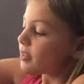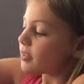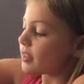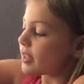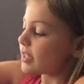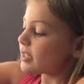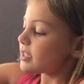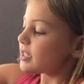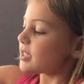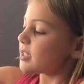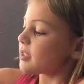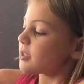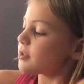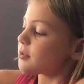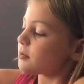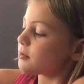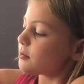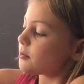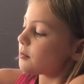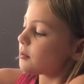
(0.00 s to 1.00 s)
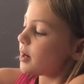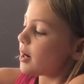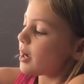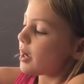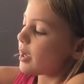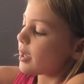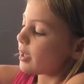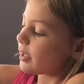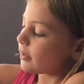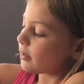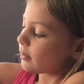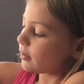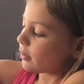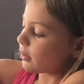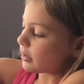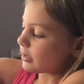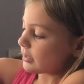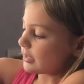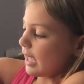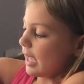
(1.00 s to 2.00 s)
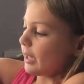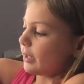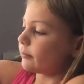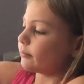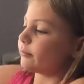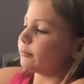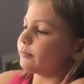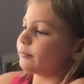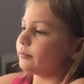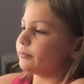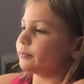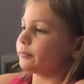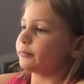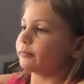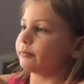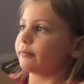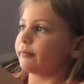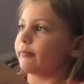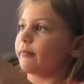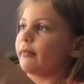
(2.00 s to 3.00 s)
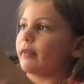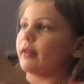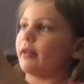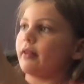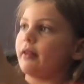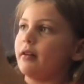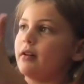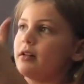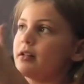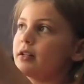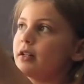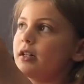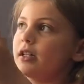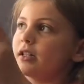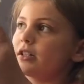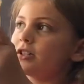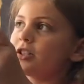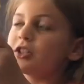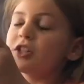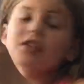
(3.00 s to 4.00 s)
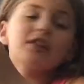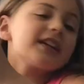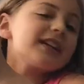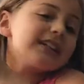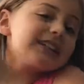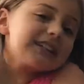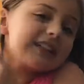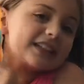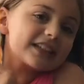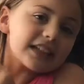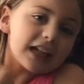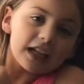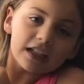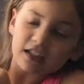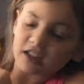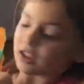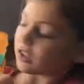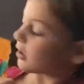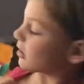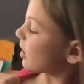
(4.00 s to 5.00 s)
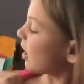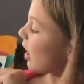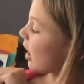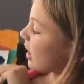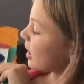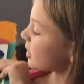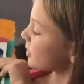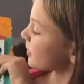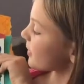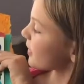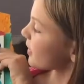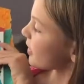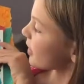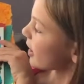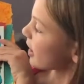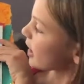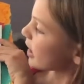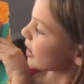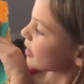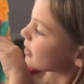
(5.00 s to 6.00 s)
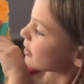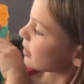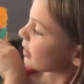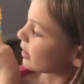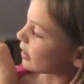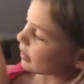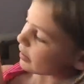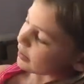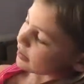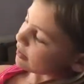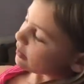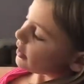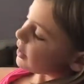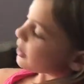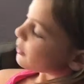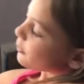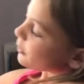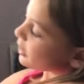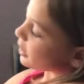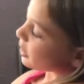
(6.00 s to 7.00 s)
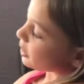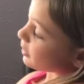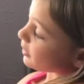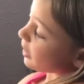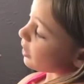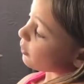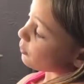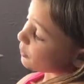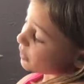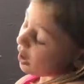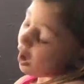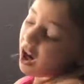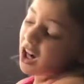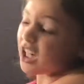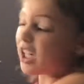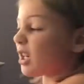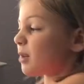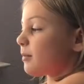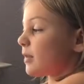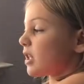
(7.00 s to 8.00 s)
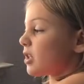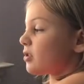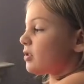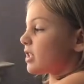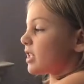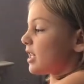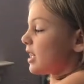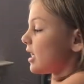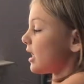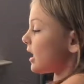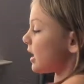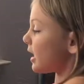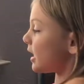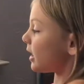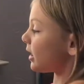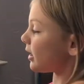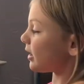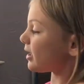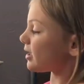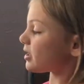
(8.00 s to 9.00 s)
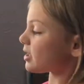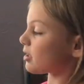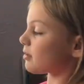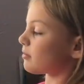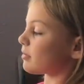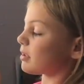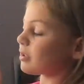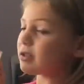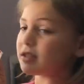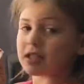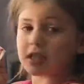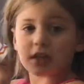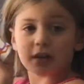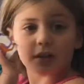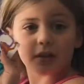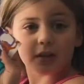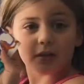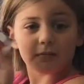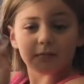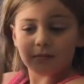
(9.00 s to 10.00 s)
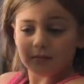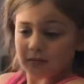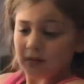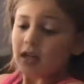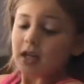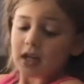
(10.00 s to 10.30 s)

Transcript: this is what it looks like. So you can just kind of collage with it, and we're gonna we are gonna be using ink. So you, you can also